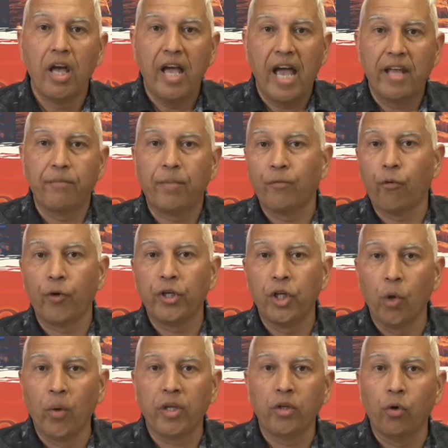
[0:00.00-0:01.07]
And before you
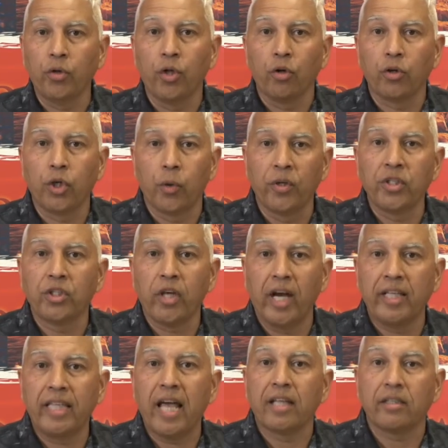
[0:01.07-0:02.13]
know it, you know, you're
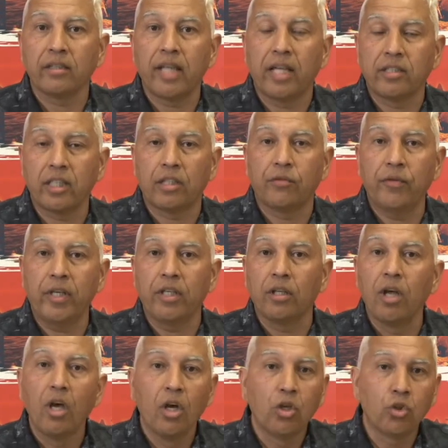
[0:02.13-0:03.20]
inside that 6 feet.
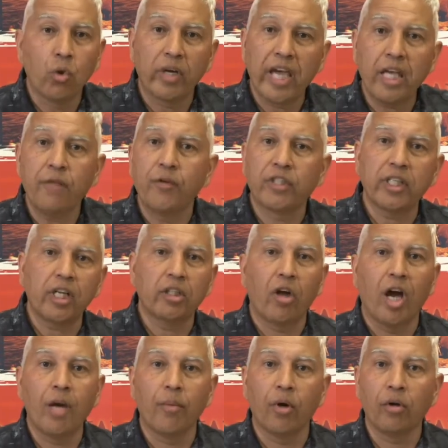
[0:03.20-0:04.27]
So again, if you set a
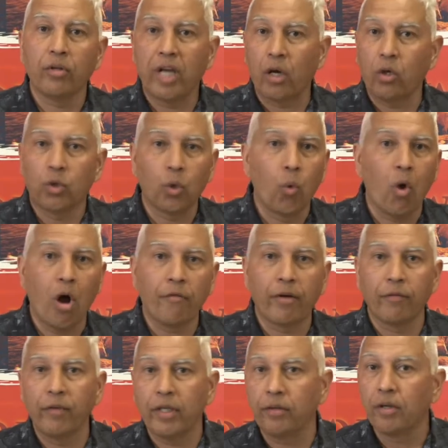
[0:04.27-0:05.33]
timer to go off
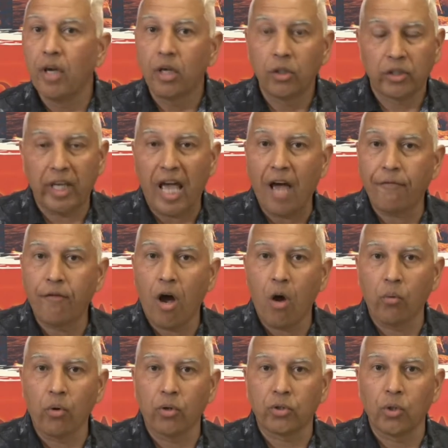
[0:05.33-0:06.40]
every, say, half hour
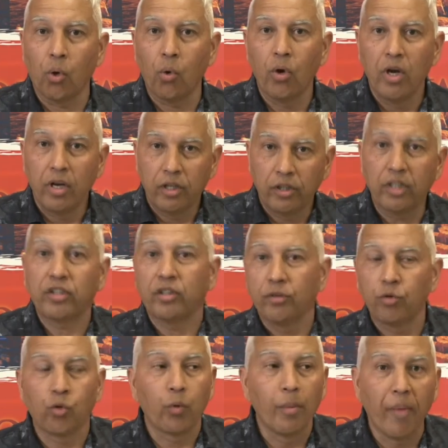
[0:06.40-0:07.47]
or so,
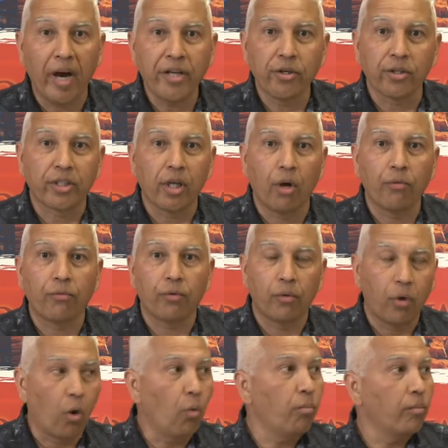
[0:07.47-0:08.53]
just to remind yourself,
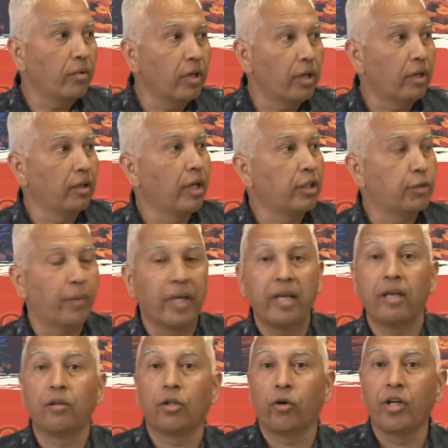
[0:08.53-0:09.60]
oh, it's
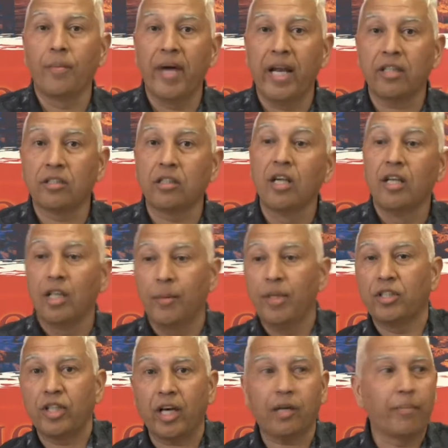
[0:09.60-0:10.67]
been 30 minutes. Let me
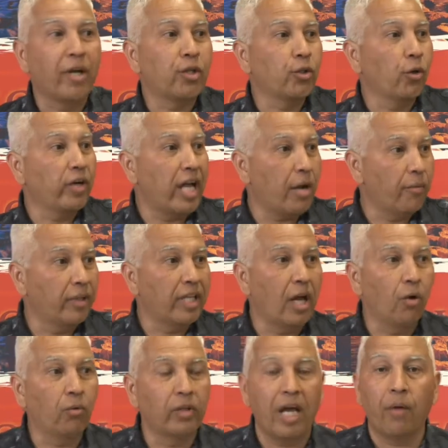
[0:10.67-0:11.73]
check, make sure that
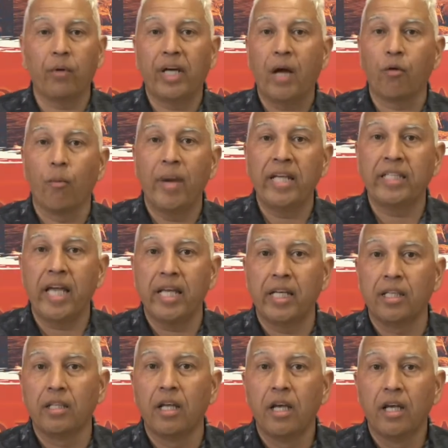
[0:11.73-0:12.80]
we're
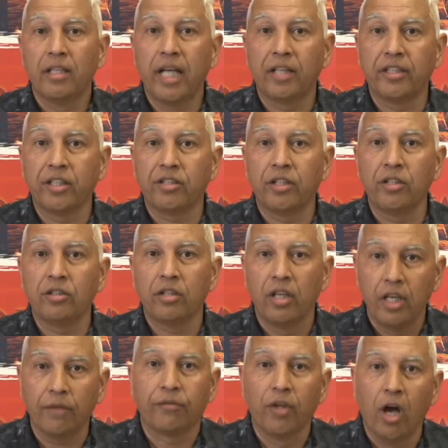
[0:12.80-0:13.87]
maintaining that distance.
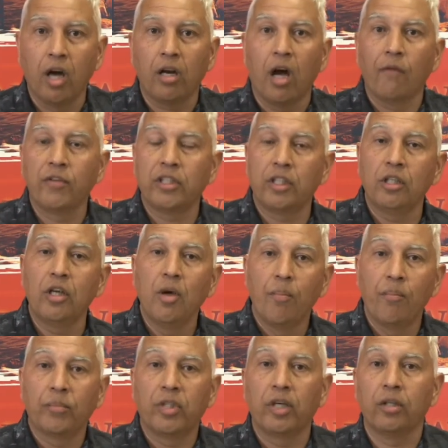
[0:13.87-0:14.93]
If not, obviously,
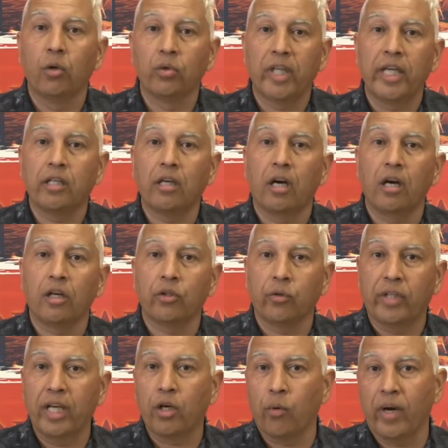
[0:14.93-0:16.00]

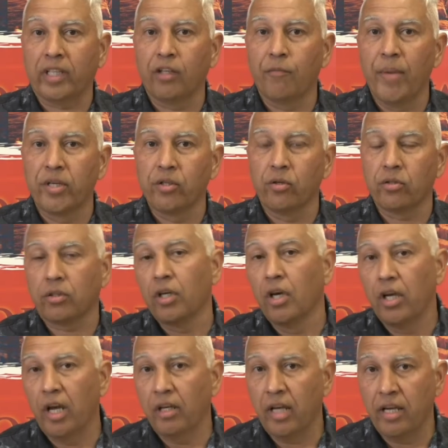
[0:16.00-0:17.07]
take corrective measures
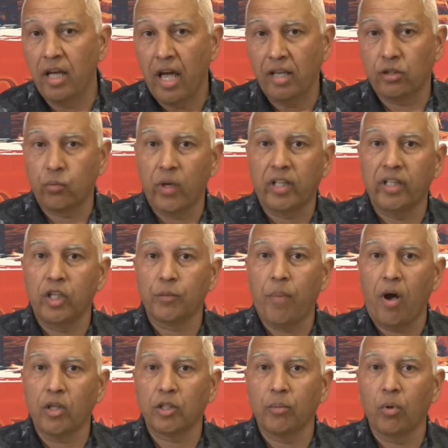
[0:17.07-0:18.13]
as quickly as
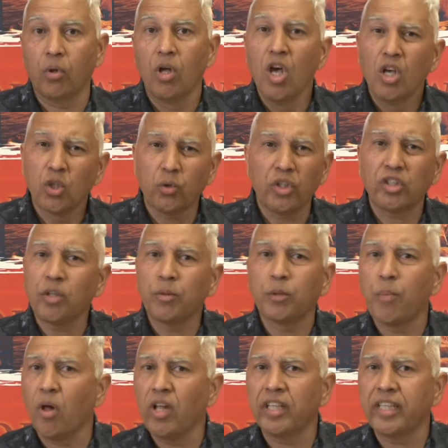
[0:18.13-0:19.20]
possible. So just some
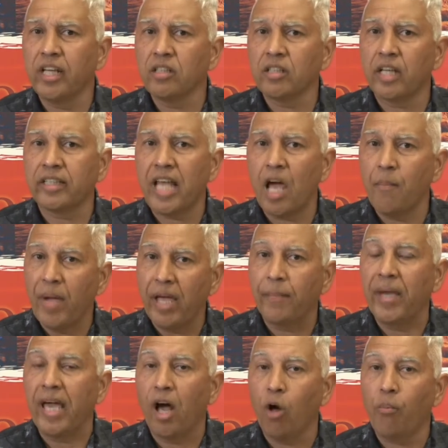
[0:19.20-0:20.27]
small ideas like that
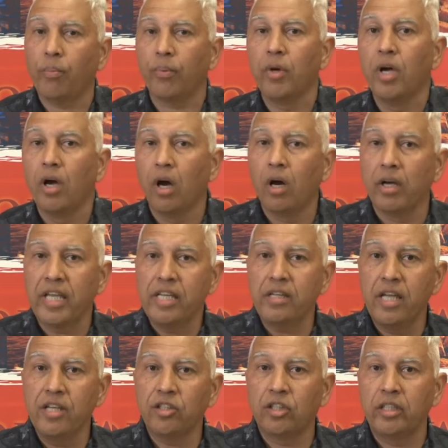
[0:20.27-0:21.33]
may help
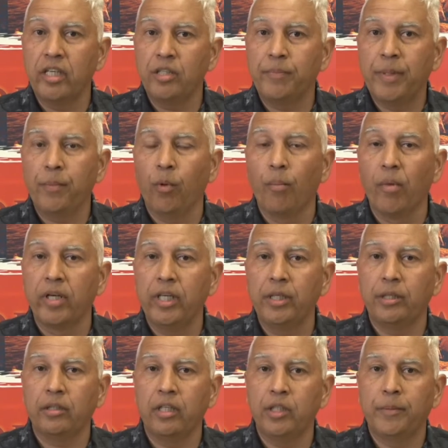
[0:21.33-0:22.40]
ease
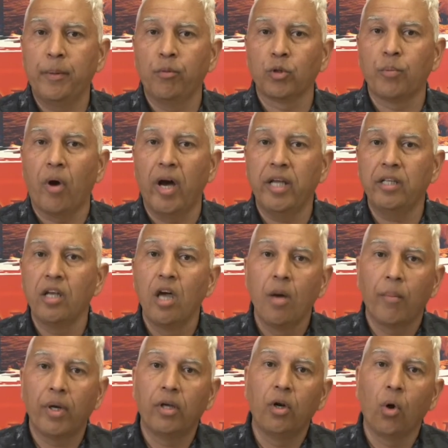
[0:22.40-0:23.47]
people's mind.
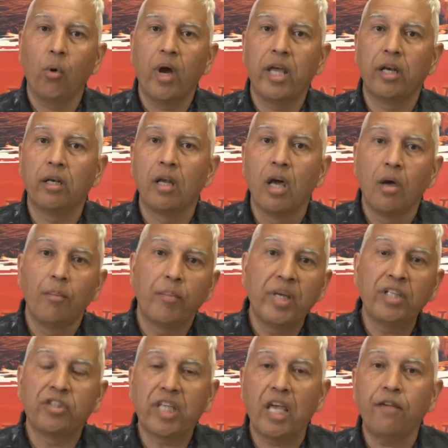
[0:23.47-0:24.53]
You know, and being
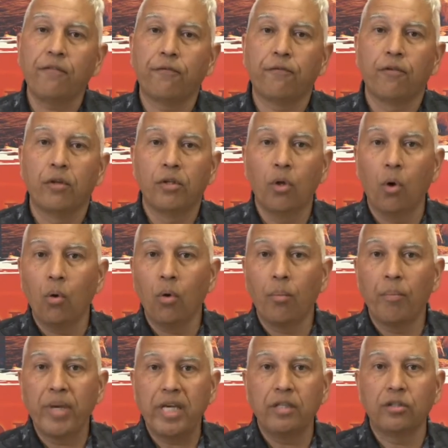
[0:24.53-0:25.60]
safe, you know,
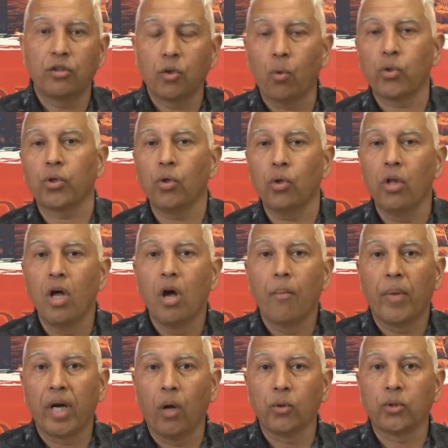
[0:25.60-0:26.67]
being social,
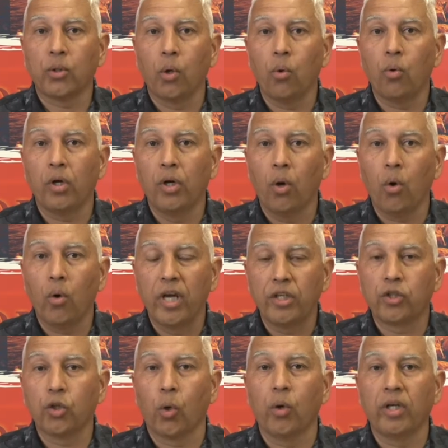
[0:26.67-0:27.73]
but also, you know,
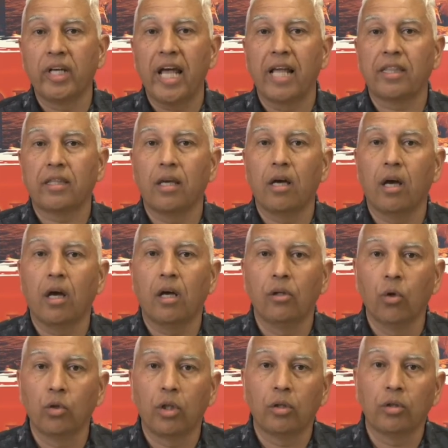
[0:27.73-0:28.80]
ensuring that
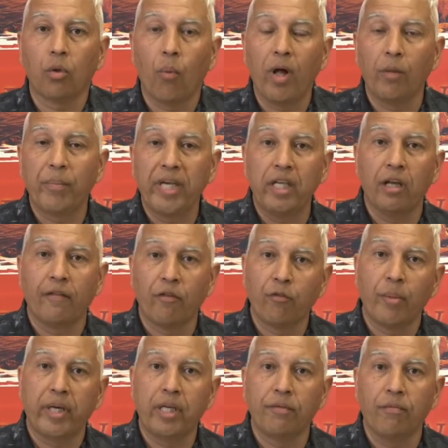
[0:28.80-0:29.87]
the well-being of
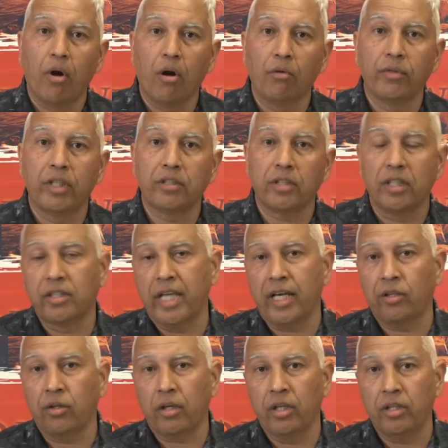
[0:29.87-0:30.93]
everybody involved is
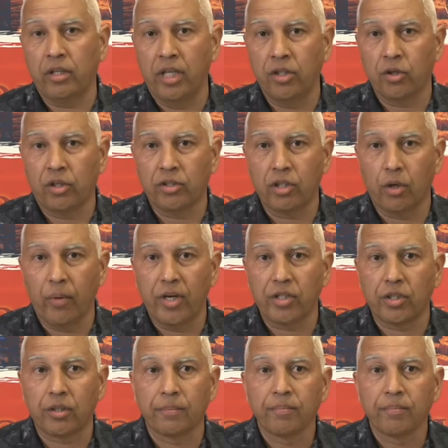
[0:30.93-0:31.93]
taken into consideration.